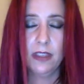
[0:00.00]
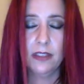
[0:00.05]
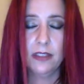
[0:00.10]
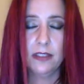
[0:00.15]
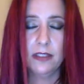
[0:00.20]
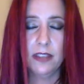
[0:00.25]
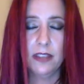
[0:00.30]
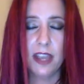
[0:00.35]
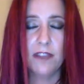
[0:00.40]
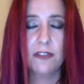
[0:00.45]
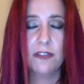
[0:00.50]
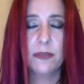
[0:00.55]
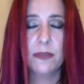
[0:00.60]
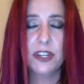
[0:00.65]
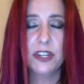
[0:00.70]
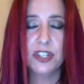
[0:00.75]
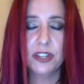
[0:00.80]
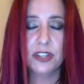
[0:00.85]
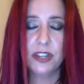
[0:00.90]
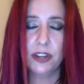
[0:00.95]
the
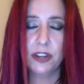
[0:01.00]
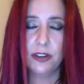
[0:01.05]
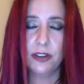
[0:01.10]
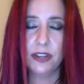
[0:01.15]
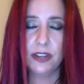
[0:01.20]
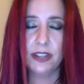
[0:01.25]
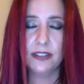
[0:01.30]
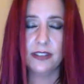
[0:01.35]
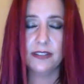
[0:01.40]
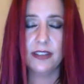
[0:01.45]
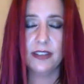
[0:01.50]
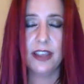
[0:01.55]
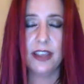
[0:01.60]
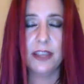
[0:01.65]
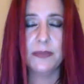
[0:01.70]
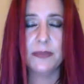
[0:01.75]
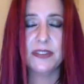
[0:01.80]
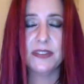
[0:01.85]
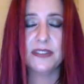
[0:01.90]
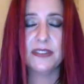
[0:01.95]
affirmation here is, I
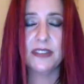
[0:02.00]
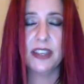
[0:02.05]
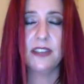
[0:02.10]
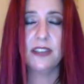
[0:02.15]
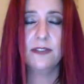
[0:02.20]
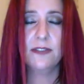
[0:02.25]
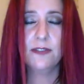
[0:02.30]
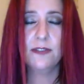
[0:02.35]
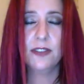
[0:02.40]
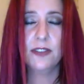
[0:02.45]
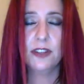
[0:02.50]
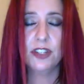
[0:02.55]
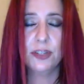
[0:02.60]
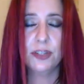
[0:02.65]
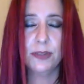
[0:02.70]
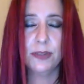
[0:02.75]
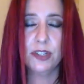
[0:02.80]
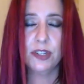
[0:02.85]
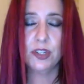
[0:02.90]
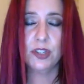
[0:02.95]
am safe to
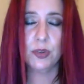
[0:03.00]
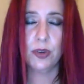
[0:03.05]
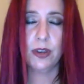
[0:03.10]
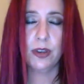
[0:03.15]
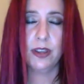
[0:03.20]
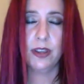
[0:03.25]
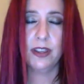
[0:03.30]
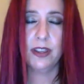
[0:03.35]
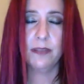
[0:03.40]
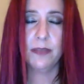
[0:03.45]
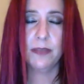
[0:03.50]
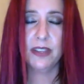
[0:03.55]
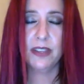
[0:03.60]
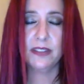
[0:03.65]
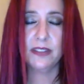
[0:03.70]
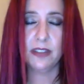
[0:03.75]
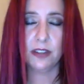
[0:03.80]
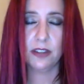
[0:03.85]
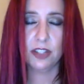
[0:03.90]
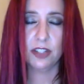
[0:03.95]
enjoy my
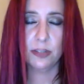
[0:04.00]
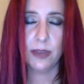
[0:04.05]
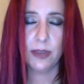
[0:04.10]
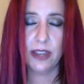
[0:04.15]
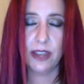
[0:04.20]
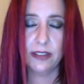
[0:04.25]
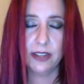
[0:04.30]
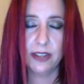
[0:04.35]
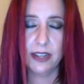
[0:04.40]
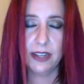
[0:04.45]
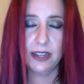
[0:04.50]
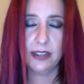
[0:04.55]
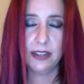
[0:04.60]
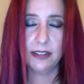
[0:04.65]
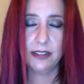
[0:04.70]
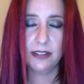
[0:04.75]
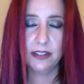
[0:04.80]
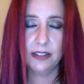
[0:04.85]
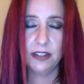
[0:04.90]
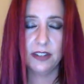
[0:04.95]
sexuality.
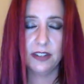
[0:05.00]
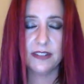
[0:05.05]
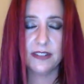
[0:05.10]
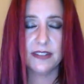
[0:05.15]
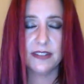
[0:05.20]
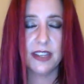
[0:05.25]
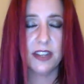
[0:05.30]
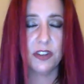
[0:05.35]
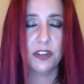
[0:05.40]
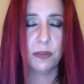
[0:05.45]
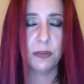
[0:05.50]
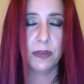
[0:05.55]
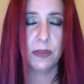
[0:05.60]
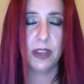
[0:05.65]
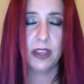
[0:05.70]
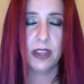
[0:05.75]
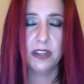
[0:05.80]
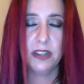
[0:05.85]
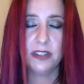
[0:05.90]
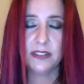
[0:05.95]
You can say it in your
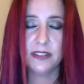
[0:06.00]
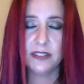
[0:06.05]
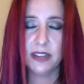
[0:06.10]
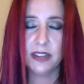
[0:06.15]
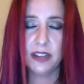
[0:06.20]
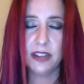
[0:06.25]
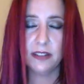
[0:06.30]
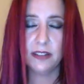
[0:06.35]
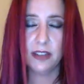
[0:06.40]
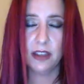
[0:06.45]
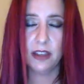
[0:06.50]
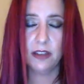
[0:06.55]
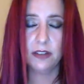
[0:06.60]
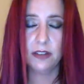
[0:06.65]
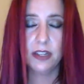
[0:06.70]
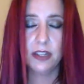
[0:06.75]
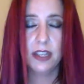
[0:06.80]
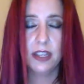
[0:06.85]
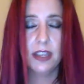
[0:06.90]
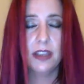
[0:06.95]
mind, you can say it out loud.
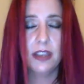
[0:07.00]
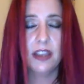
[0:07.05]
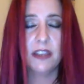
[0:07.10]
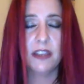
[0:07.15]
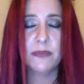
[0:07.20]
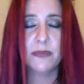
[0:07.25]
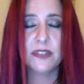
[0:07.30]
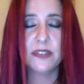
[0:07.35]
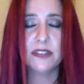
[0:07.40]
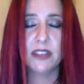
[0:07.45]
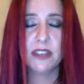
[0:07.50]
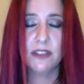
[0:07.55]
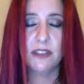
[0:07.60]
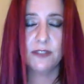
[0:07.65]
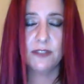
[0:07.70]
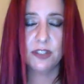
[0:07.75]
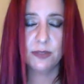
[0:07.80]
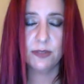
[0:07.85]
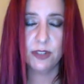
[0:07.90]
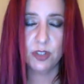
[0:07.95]
I am safe
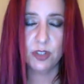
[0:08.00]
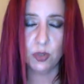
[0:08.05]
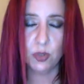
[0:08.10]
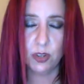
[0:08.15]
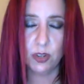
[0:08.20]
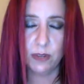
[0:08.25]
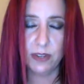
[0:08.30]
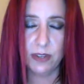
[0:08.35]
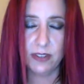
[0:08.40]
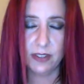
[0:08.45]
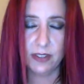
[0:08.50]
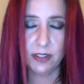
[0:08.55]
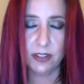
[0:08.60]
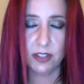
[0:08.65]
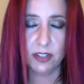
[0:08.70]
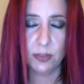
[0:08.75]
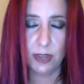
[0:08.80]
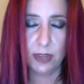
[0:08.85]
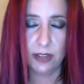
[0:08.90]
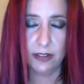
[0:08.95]
to enjoy my
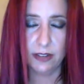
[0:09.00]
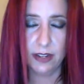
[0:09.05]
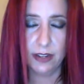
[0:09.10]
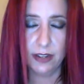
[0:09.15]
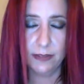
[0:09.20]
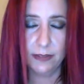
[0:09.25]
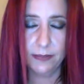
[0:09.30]
sexuality.